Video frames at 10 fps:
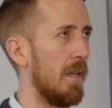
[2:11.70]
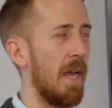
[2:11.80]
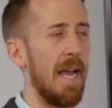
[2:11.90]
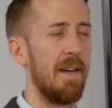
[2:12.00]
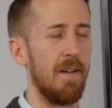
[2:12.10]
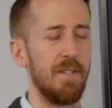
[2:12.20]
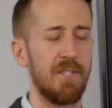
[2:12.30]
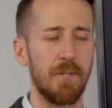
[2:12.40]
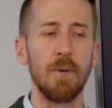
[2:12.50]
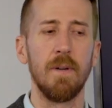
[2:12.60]
I had a
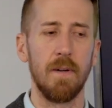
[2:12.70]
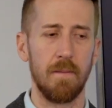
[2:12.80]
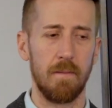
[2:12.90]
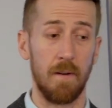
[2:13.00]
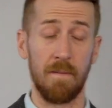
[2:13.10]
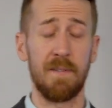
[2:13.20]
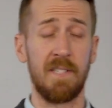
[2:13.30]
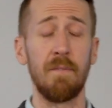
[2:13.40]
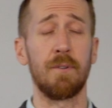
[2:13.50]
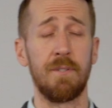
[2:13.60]
student, or
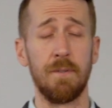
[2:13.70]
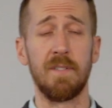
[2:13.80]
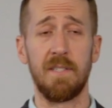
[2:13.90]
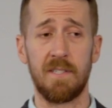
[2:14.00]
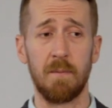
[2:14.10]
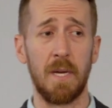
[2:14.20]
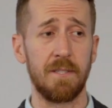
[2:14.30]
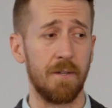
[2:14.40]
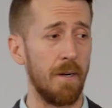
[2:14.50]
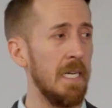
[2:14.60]
several students this
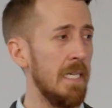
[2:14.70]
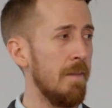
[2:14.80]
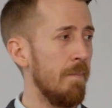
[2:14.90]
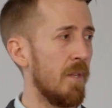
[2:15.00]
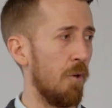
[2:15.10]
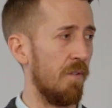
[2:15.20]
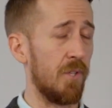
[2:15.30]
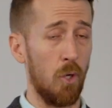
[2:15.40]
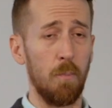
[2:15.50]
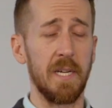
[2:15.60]
semester, who
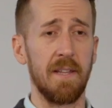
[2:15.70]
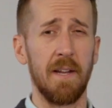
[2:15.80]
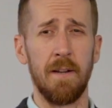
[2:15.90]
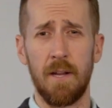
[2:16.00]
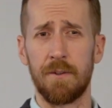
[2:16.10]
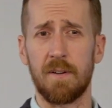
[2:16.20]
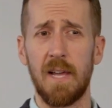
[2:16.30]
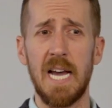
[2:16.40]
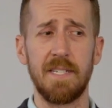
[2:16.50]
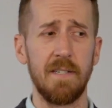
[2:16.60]
have told me that in other
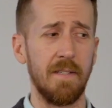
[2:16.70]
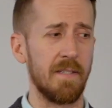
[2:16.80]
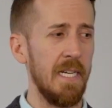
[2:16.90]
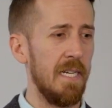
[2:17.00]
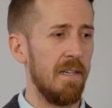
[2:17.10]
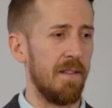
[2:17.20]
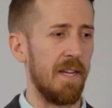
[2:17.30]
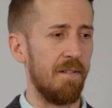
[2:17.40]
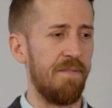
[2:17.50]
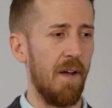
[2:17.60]
classes,
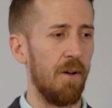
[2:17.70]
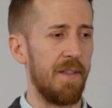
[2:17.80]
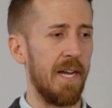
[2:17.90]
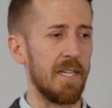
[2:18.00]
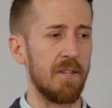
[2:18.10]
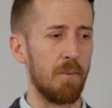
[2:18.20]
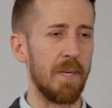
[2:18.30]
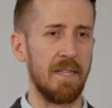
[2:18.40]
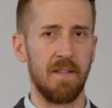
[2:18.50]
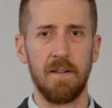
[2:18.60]
they have felt that either
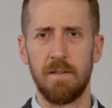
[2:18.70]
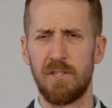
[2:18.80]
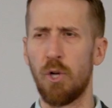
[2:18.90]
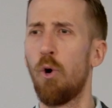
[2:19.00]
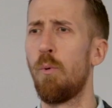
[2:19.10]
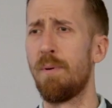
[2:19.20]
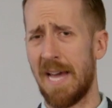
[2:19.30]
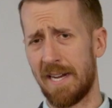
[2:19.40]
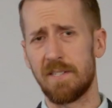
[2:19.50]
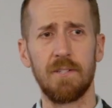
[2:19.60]
being the sole
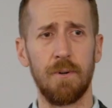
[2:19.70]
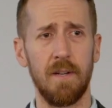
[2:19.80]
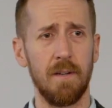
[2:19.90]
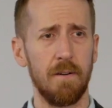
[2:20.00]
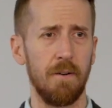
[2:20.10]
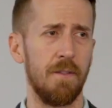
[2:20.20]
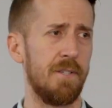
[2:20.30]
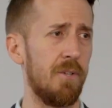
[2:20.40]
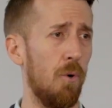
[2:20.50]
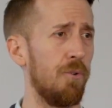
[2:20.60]
black student or
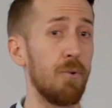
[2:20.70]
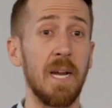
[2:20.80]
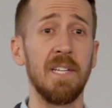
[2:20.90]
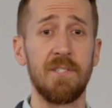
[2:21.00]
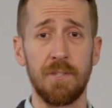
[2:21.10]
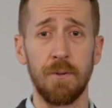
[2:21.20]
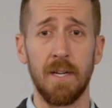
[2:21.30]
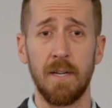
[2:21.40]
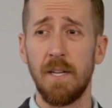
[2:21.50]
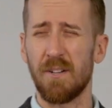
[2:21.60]
the sole trans
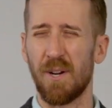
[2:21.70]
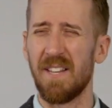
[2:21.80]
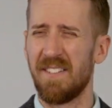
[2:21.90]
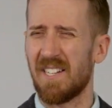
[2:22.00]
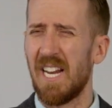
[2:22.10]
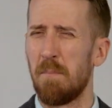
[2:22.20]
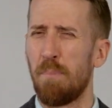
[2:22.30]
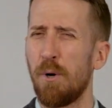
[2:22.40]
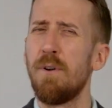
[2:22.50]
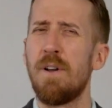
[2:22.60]
student created this kind
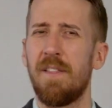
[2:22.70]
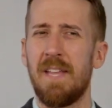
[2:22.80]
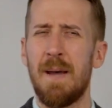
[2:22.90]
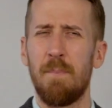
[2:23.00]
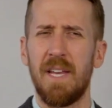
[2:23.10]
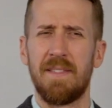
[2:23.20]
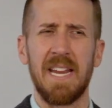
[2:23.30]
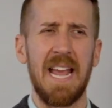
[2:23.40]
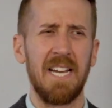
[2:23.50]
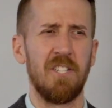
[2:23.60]
of burden on them that
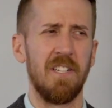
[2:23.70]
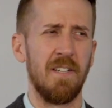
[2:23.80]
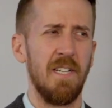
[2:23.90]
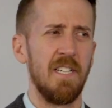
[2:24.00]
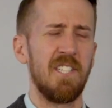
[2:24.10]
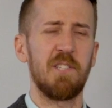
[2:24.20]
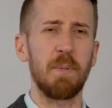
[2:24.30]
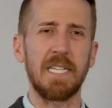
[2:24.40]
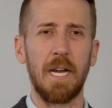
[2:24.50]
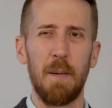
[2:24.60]
they had to
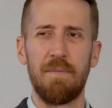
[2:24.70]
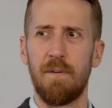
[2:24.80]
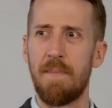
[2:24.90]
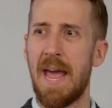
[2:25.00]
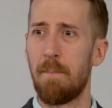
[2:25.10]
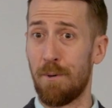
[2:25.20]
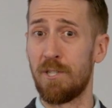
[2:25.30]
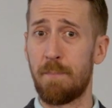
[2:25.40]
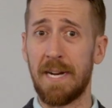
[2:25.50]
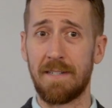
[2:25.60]
speak up from that
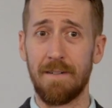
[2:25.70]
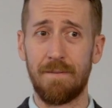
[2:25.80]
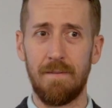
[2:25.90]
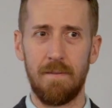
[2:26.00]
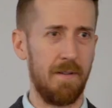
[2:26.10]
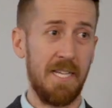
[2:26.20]
perspective.